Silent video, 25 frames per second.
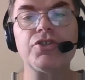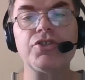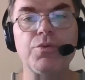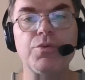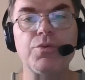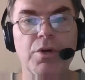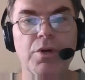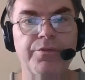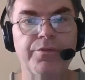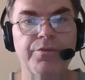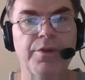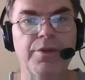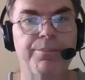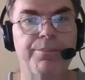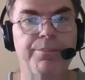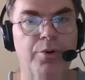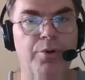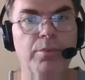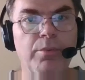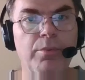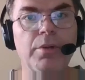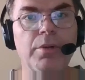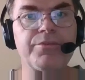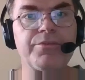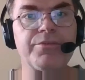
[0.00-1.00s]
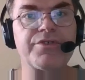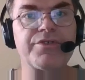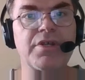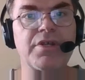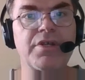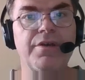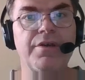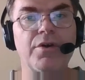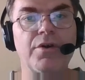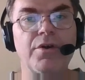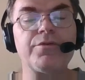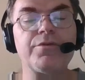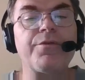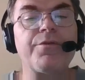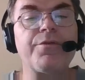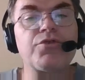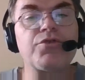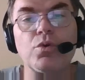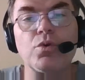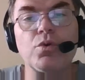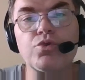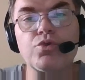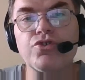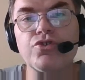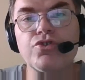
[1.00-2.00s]
So one of the problems, one of the
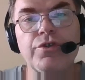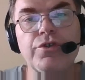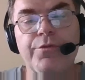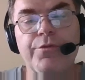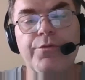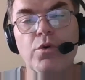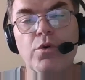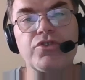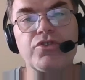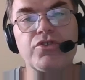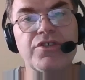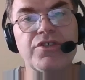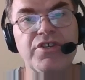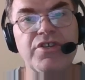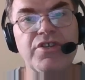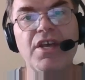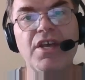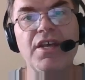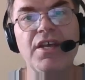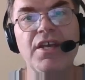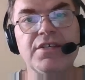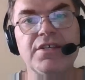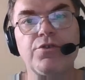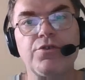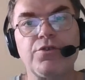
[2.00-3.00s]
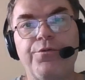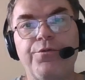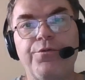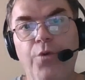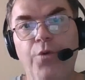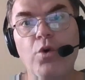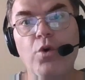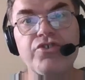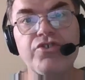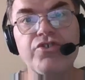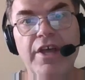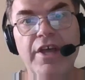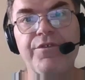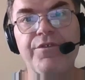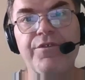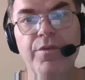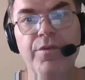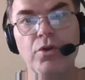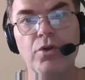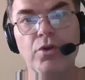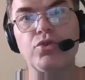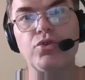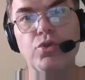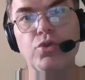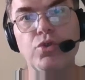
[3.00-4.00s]
solutions, of course, is to force
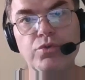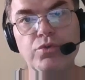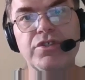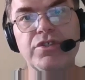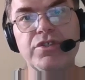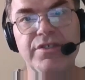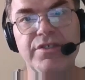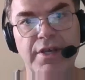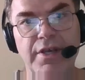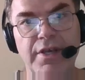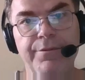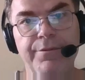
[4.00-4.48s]
everyone to use the